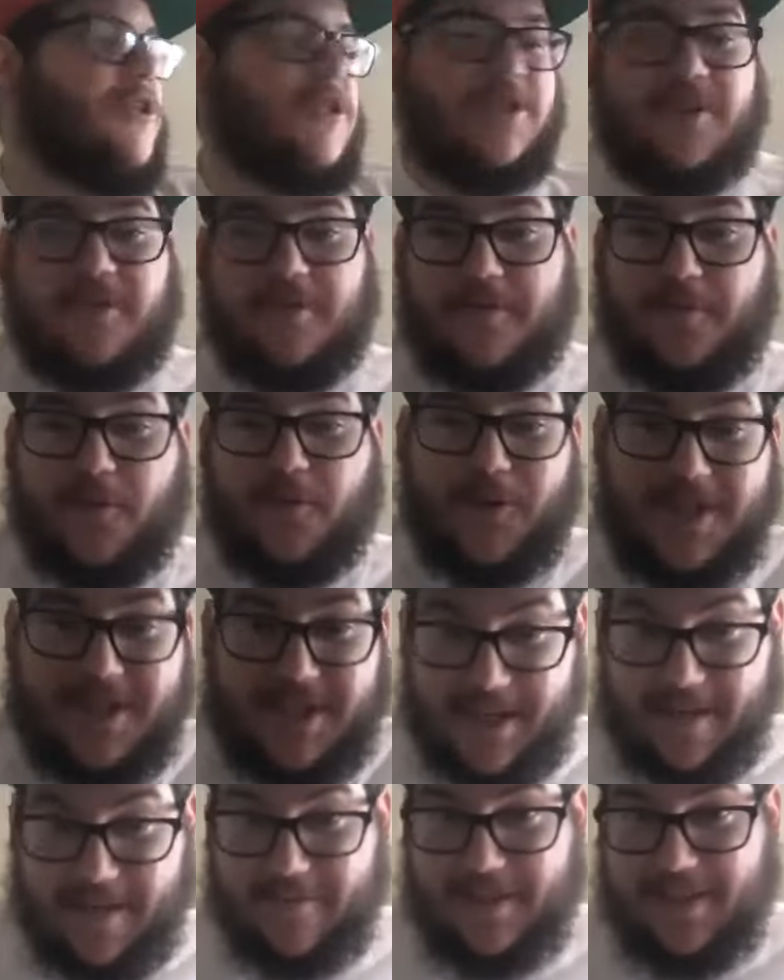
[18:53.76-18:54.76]
turned
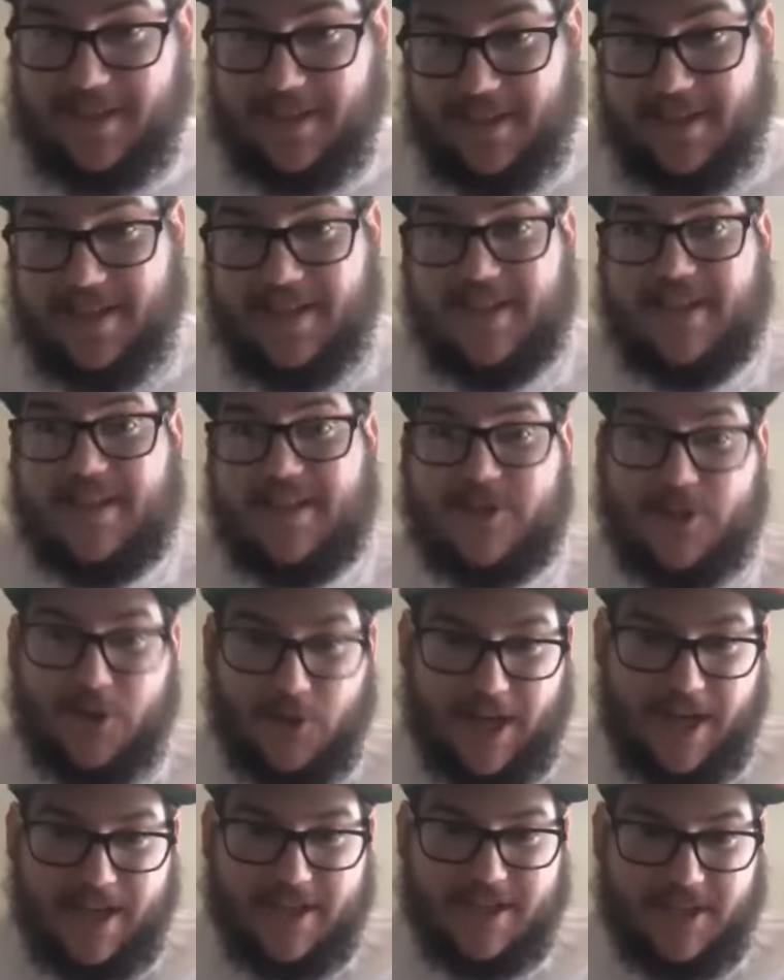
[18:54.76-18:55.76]
47 3
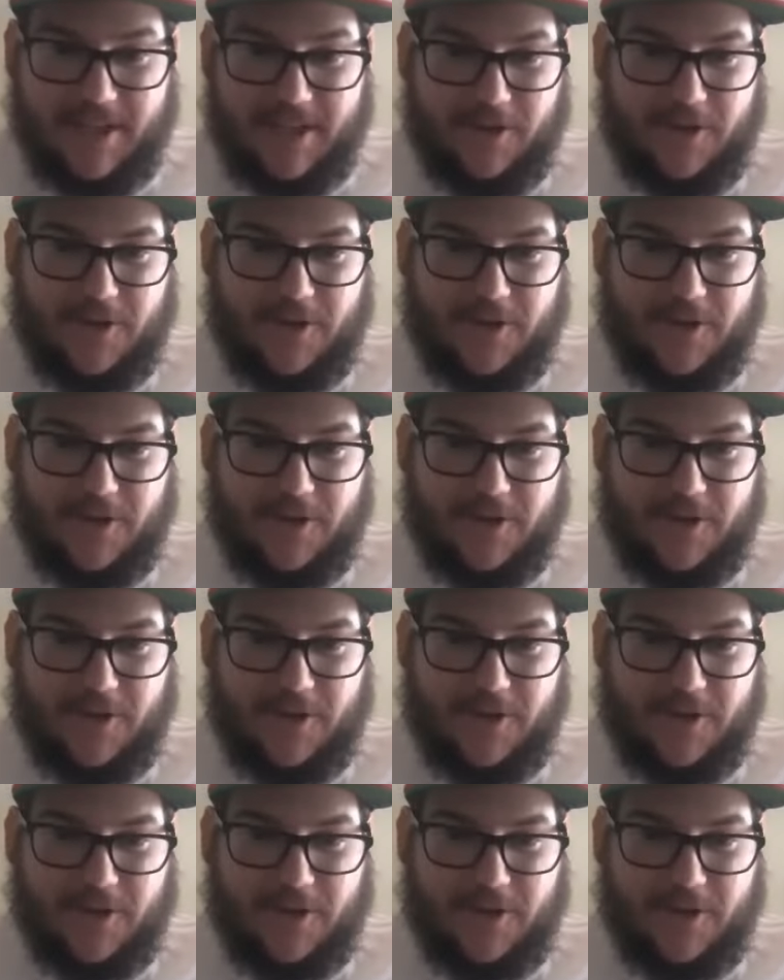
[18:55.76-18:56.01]
days ago.